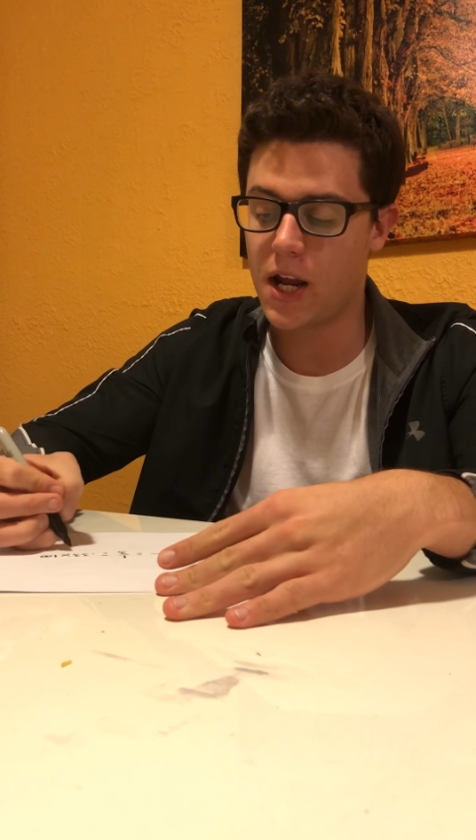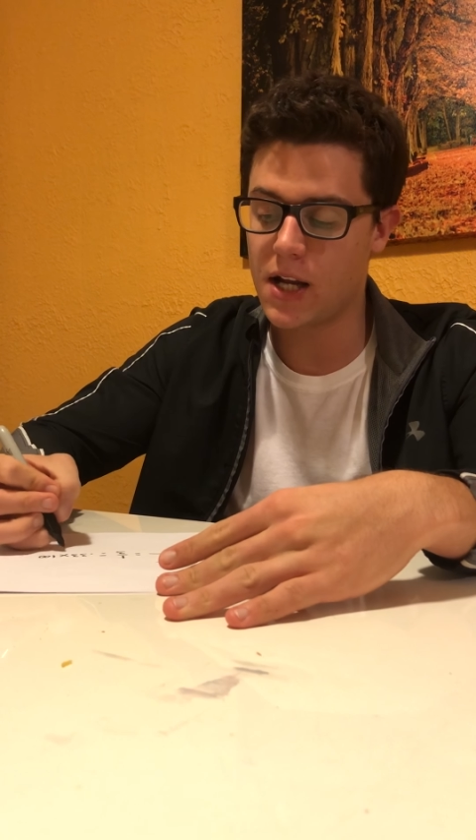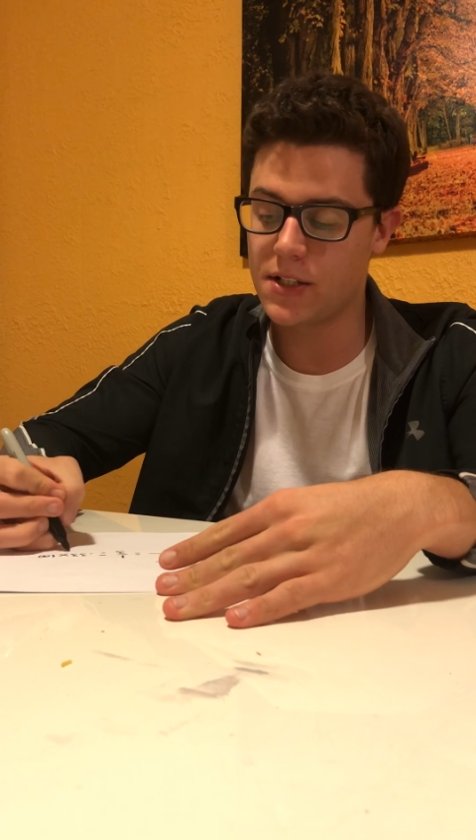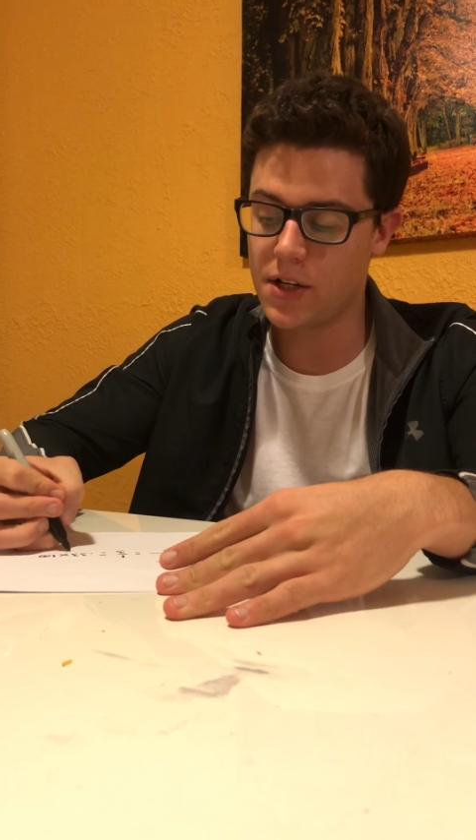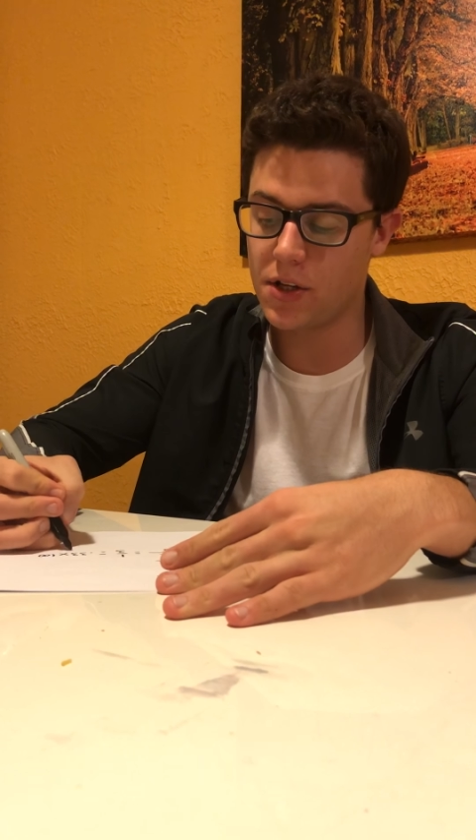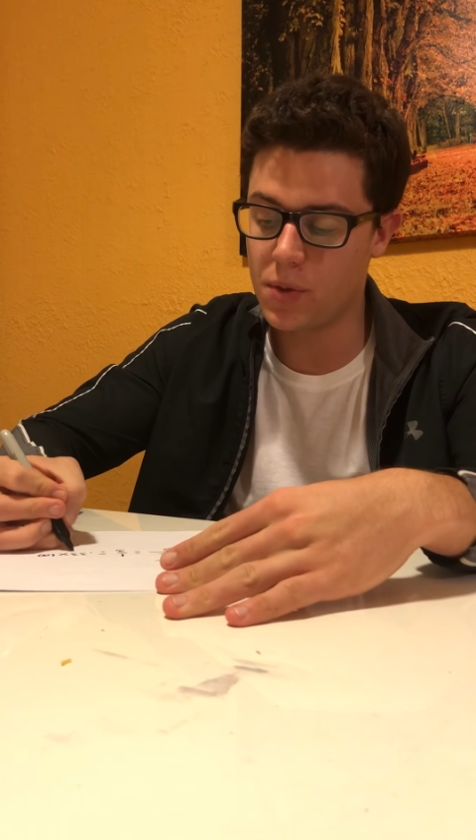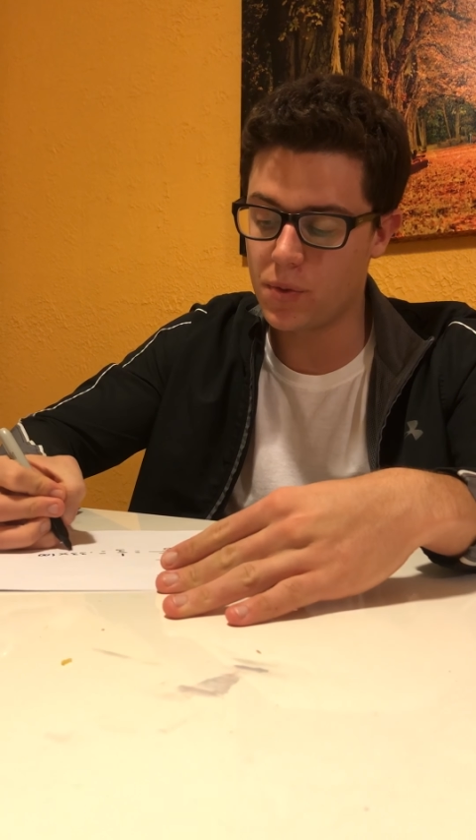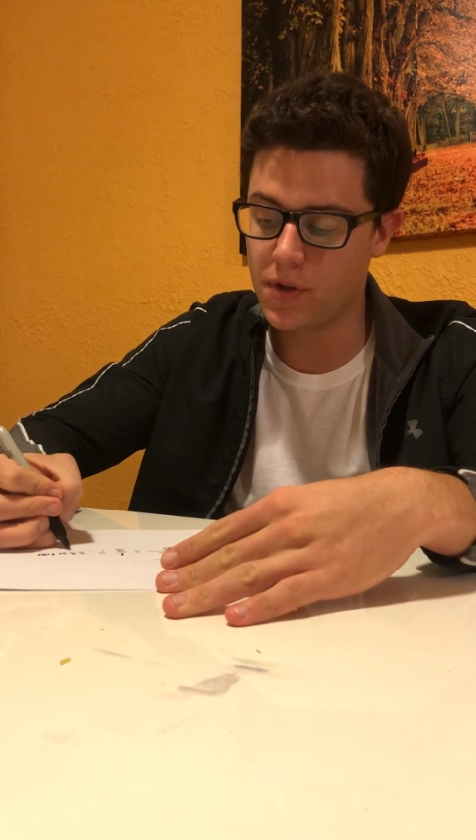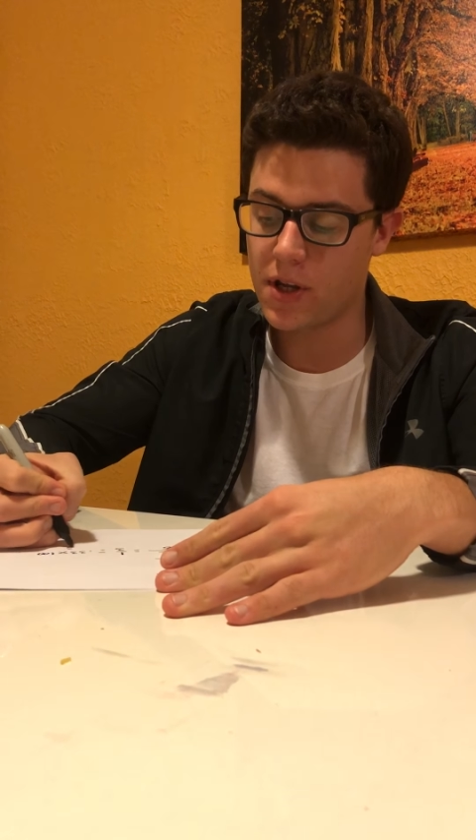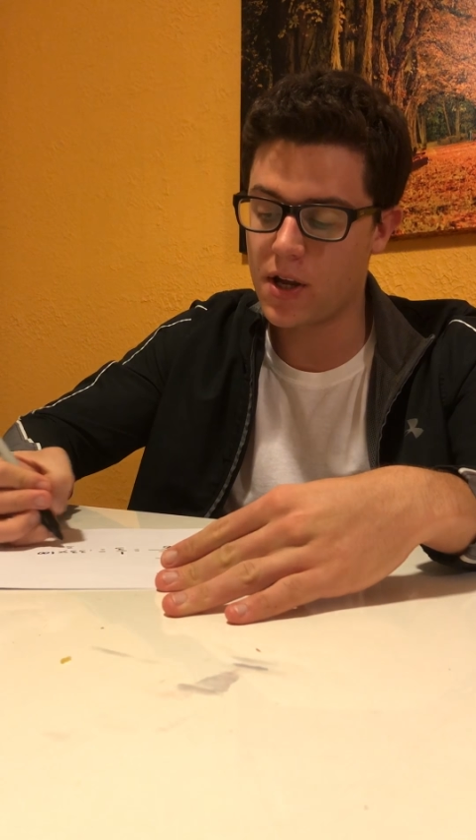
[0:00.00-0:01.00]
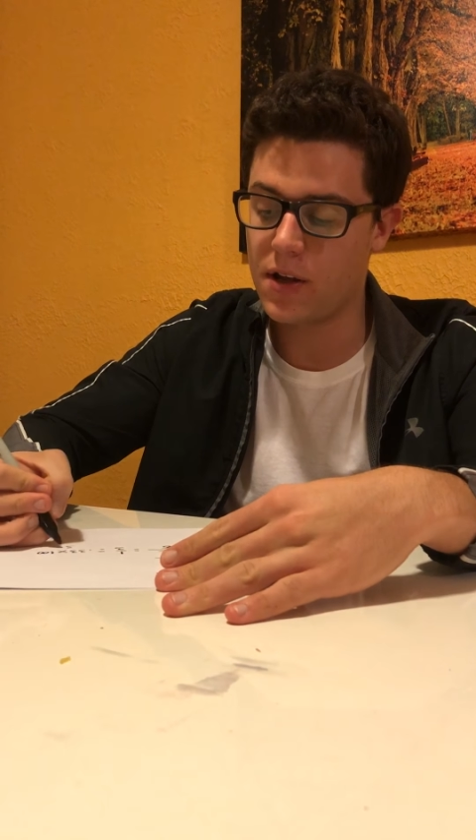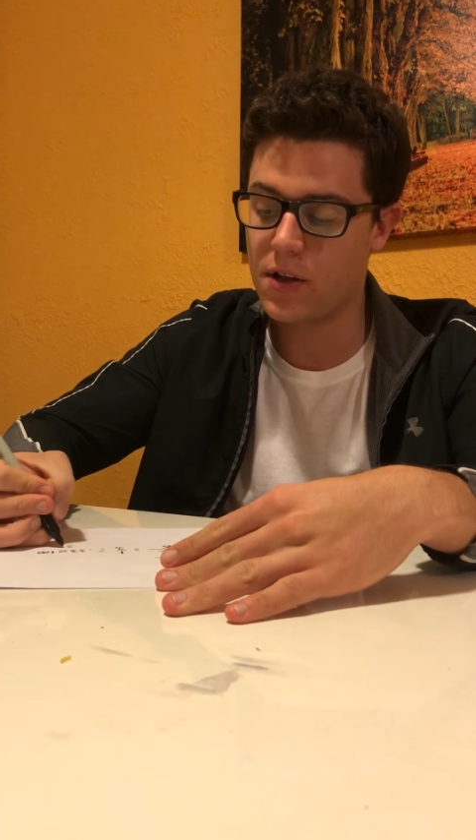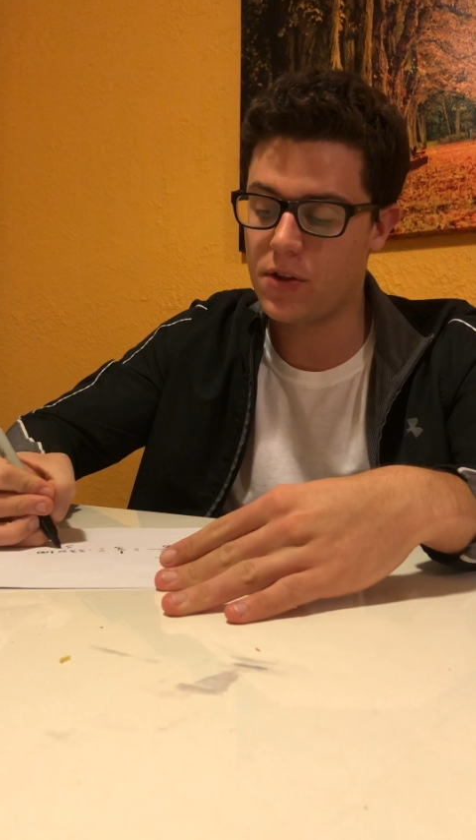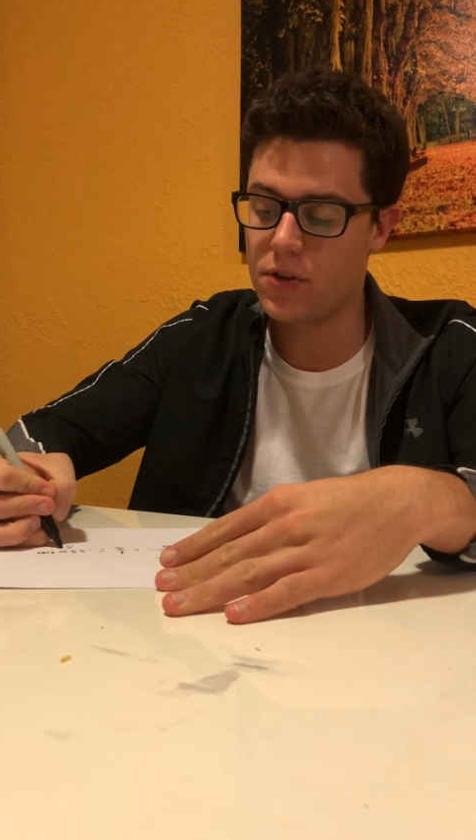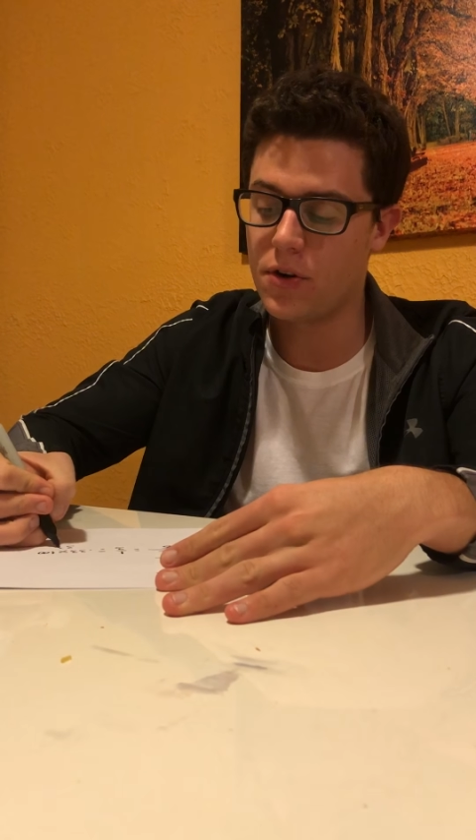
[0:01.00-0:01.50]
and then you would get
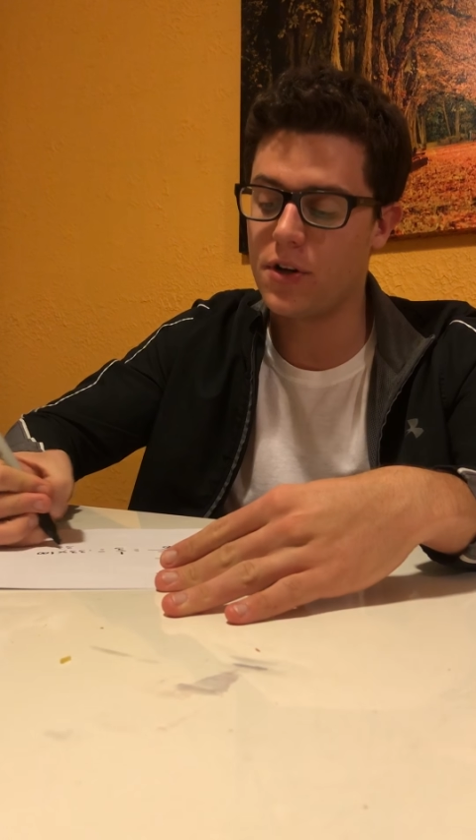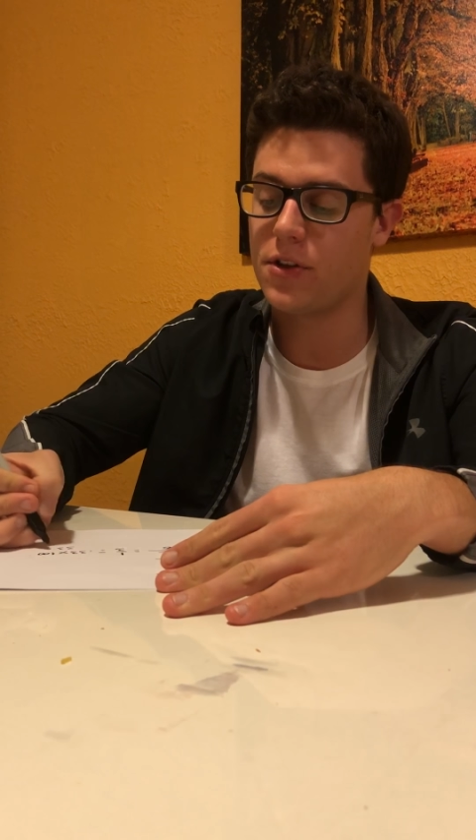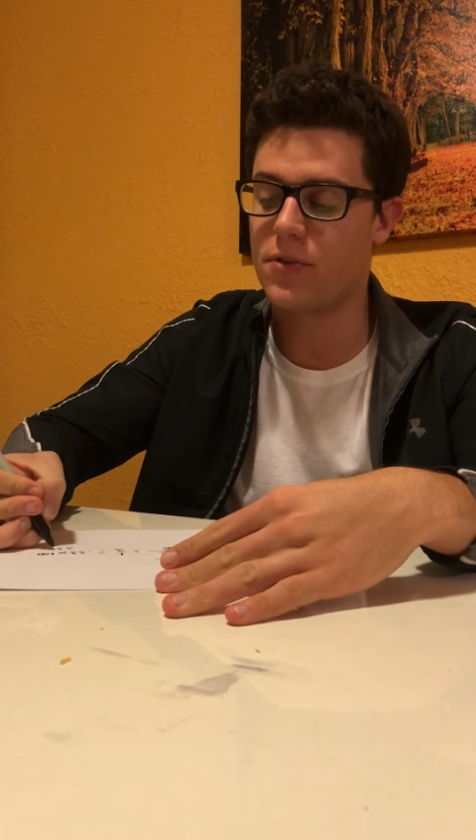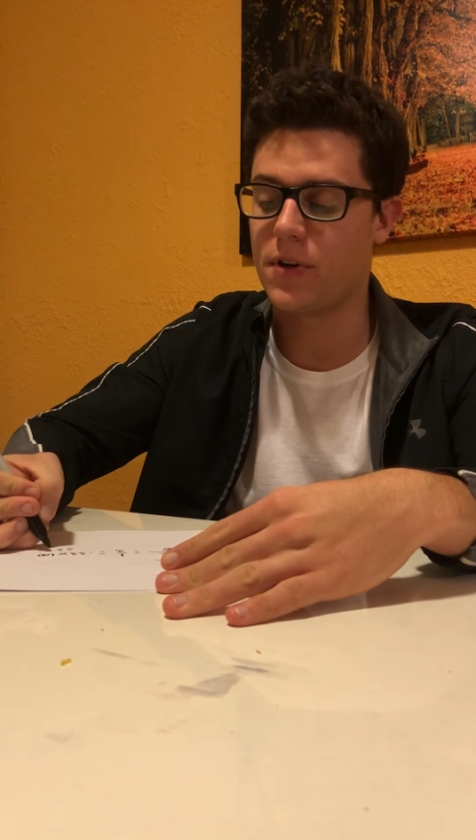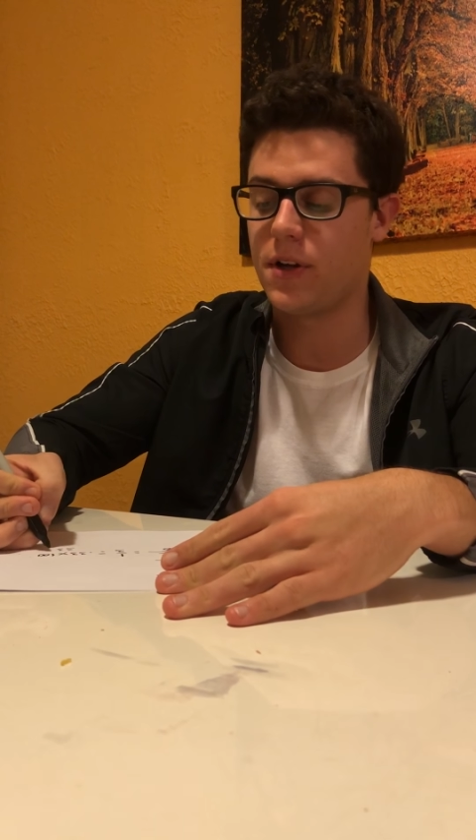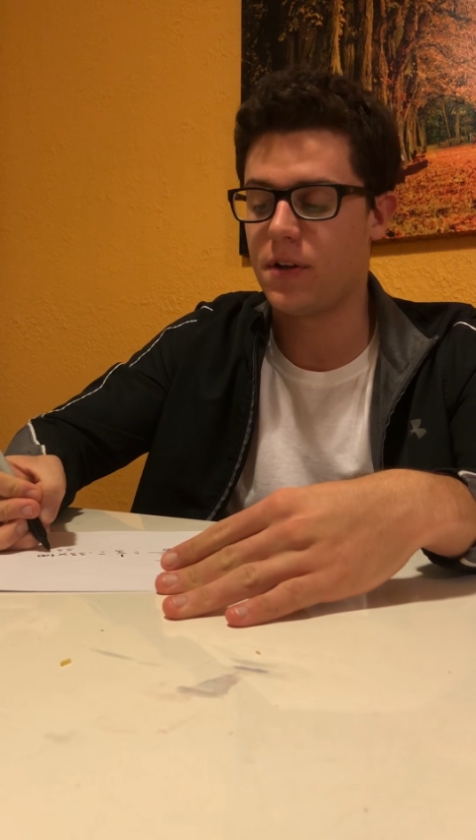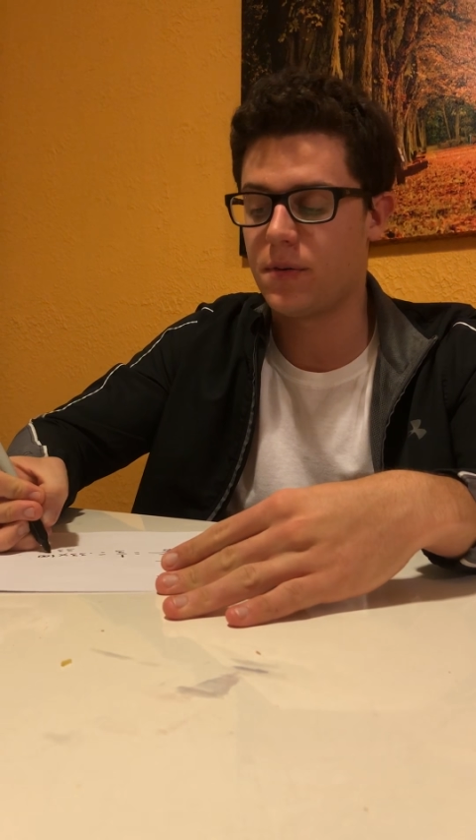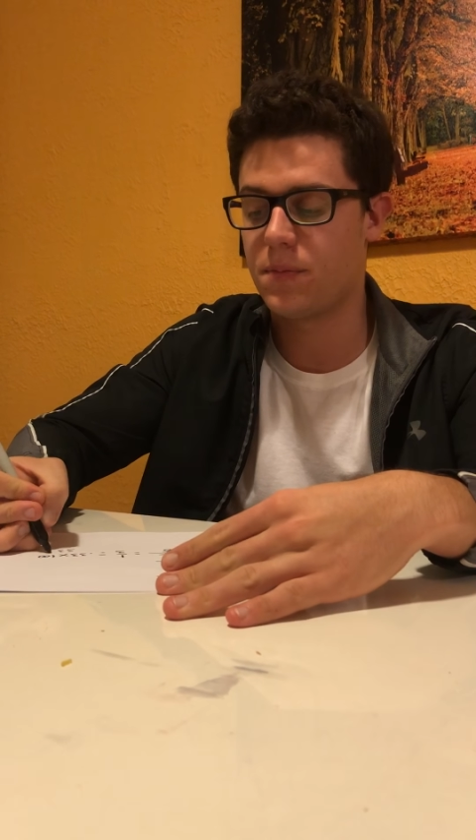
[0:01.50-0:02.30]
33%.